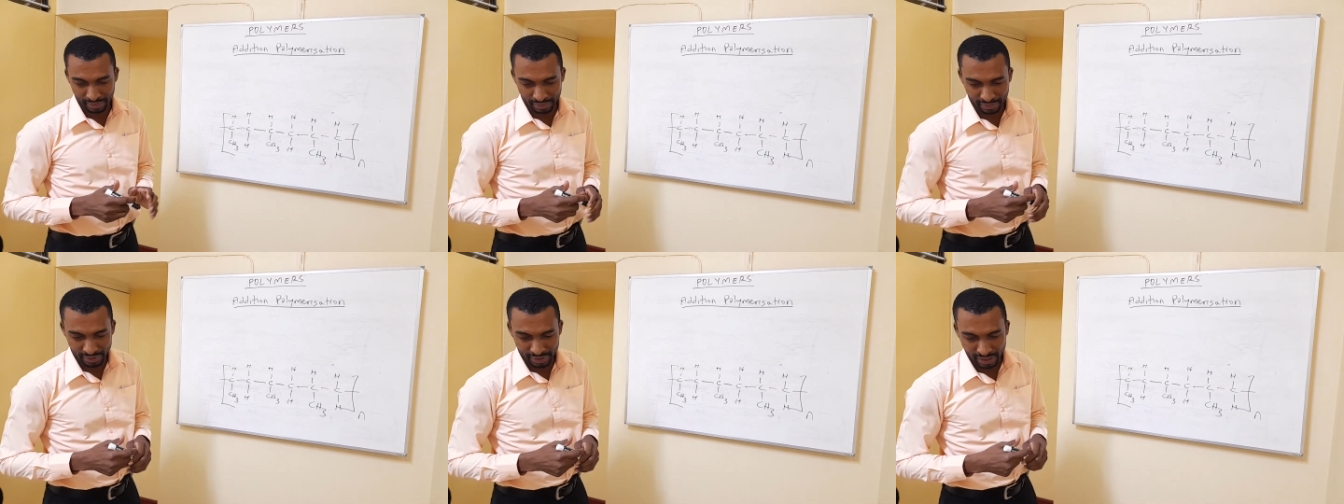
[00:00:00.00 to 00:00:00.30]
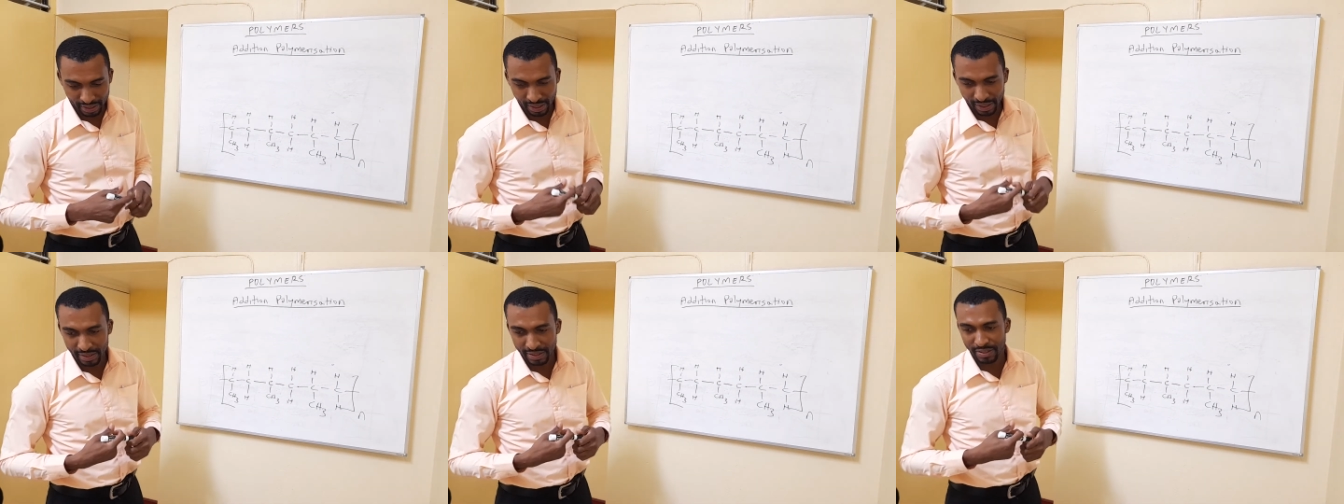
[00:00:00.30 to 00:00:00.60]
But
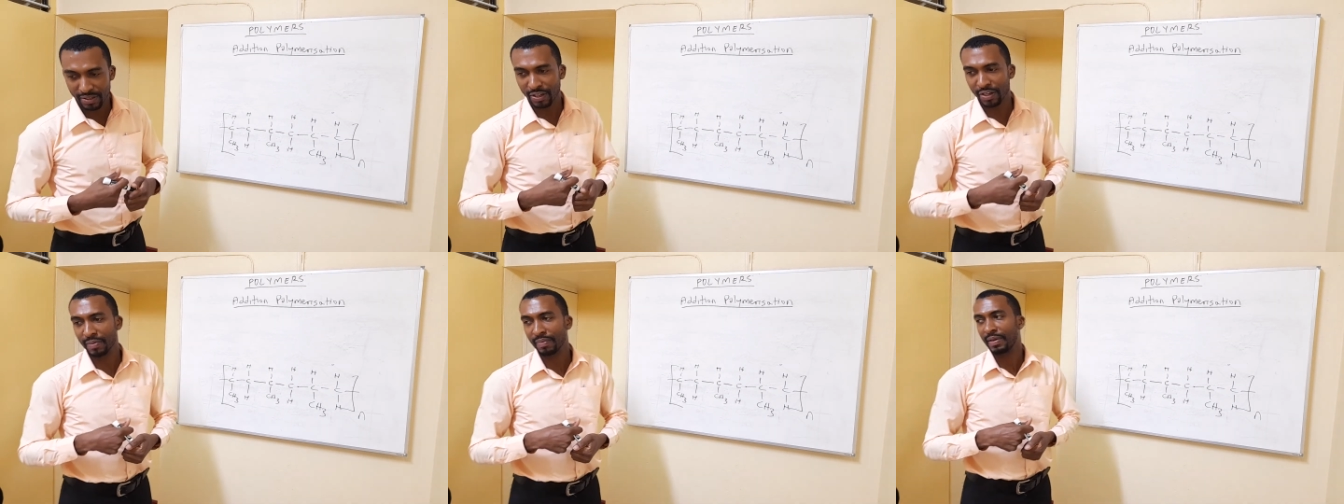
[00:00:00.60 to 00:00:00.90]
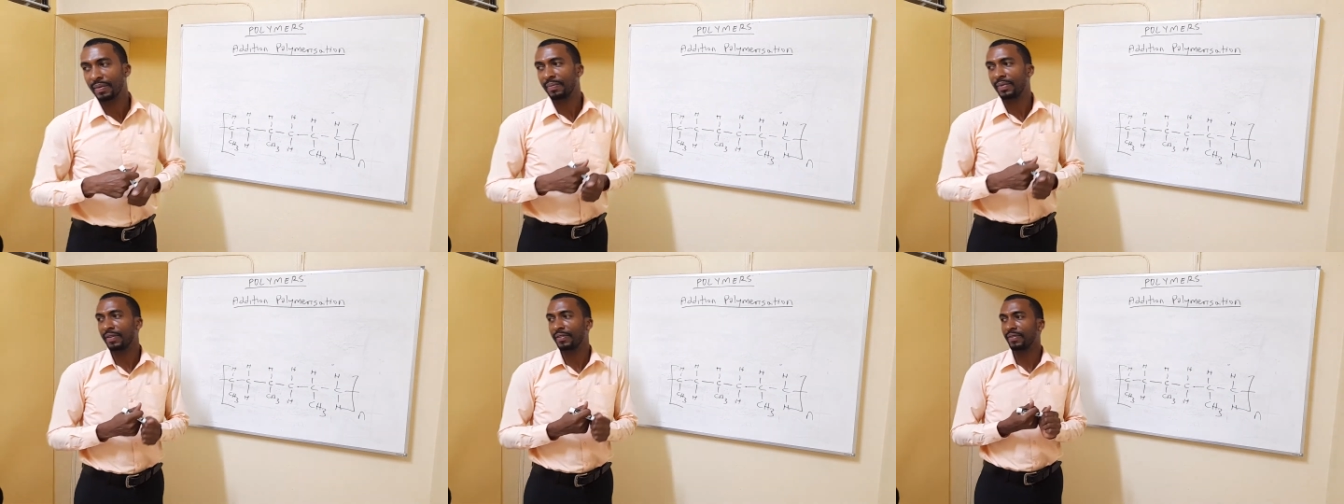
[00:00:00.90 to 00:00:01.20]
also
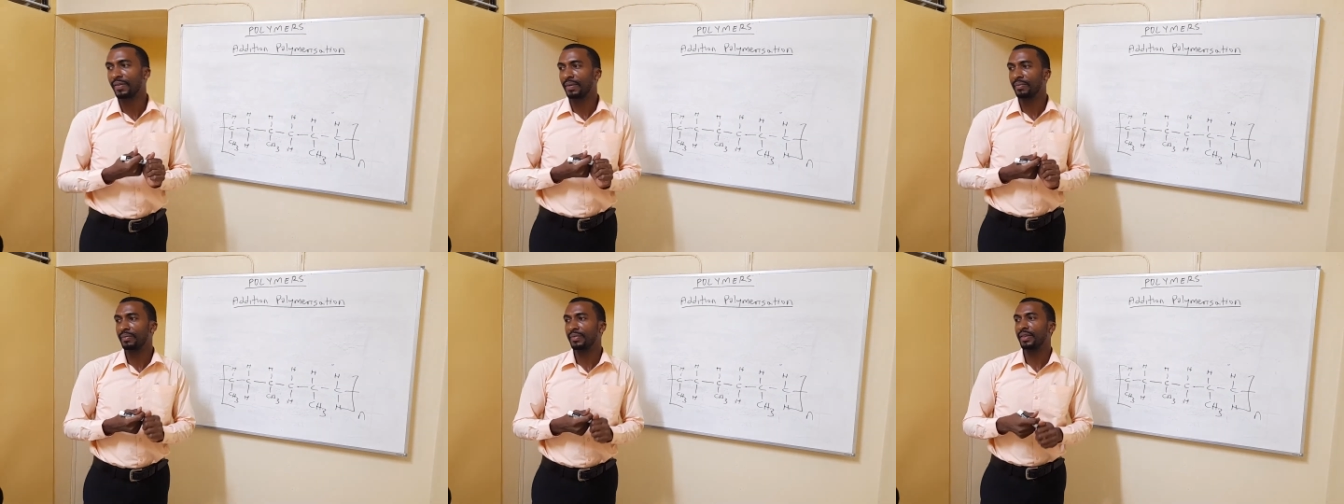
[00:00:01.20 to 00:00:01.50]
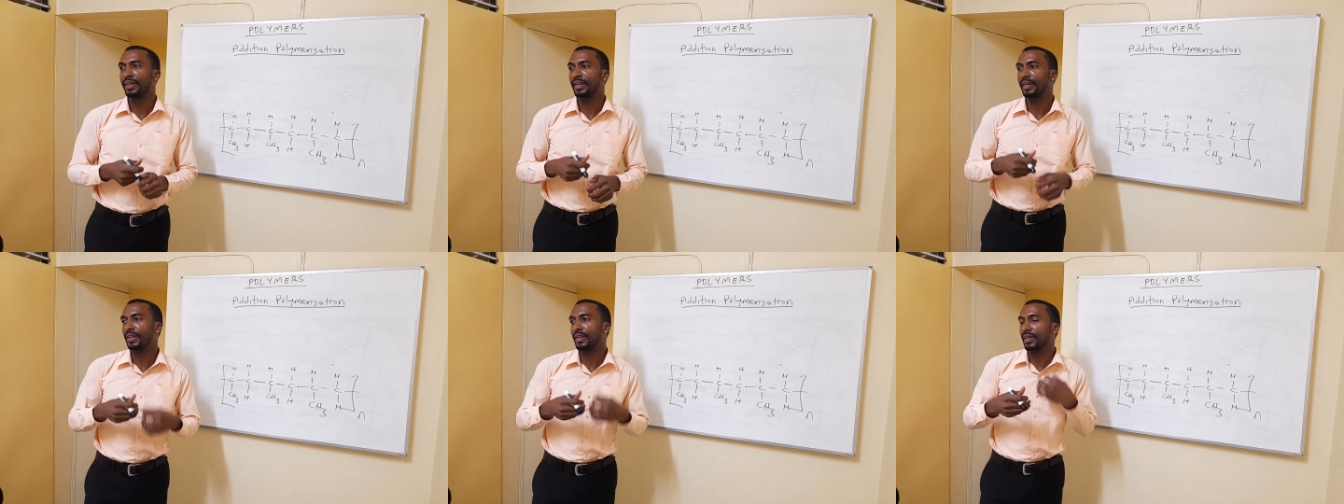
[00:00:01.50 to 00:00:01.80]
remember from
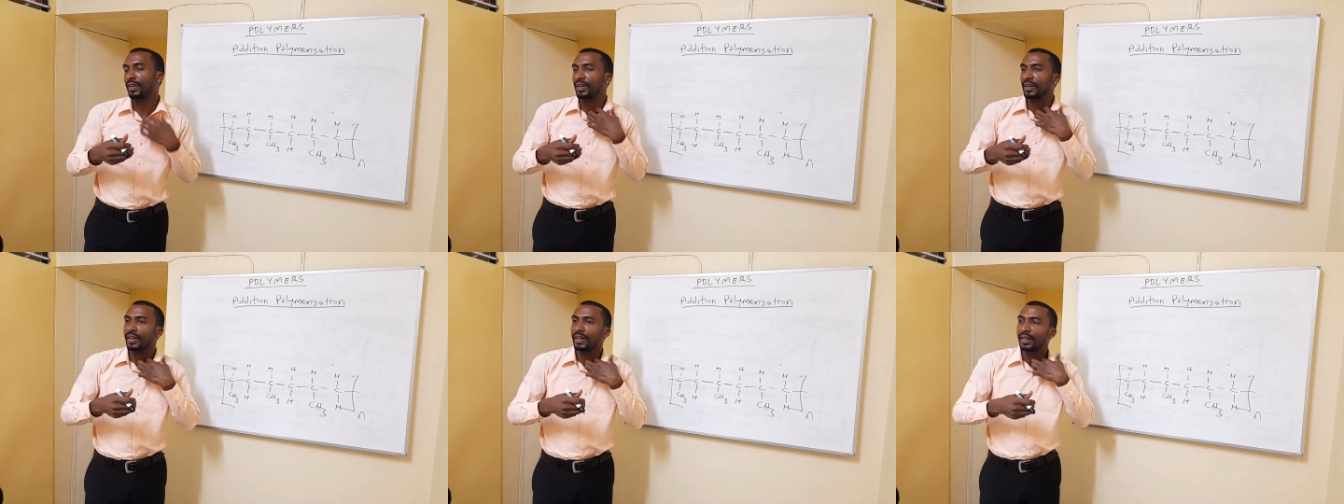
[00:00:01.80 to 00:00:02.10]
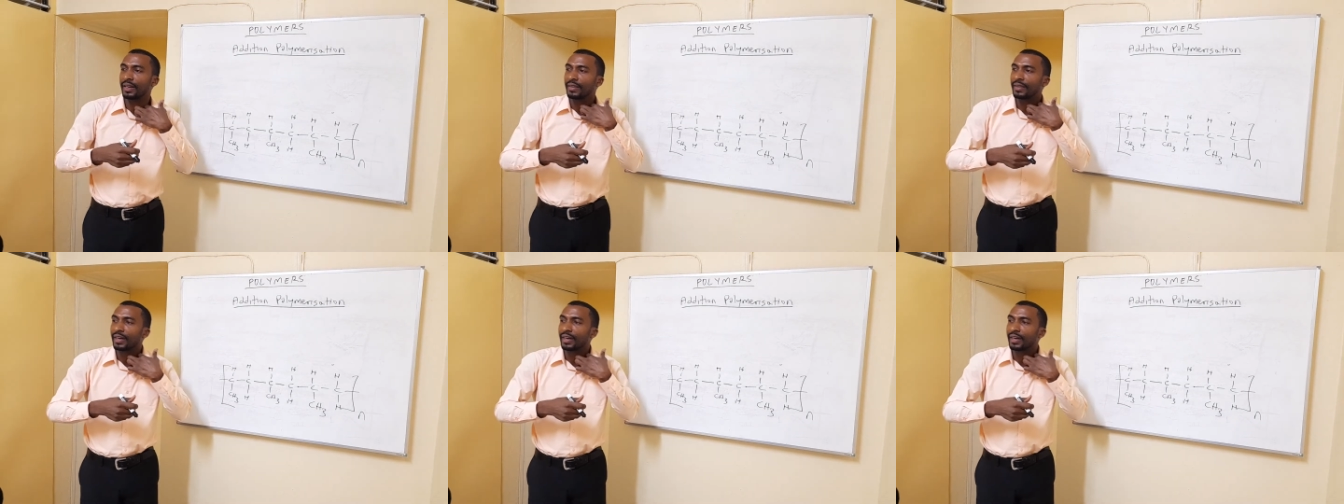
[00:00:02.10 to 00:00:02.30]
the earlier